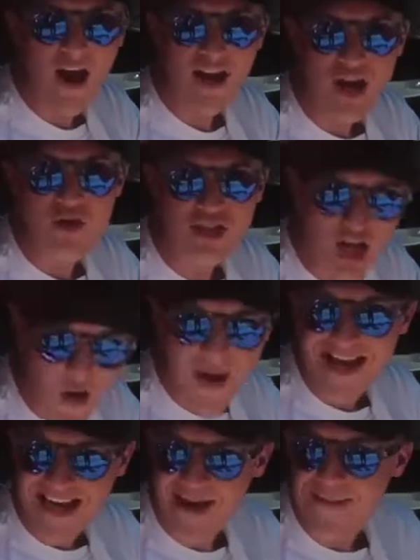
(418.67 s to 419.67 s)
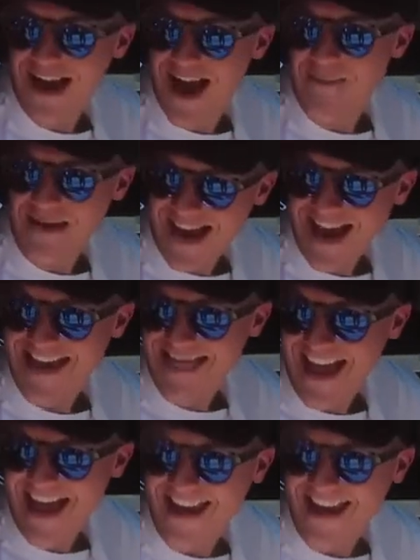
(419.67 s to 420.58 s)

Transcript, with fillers: Why are you doing coming up here?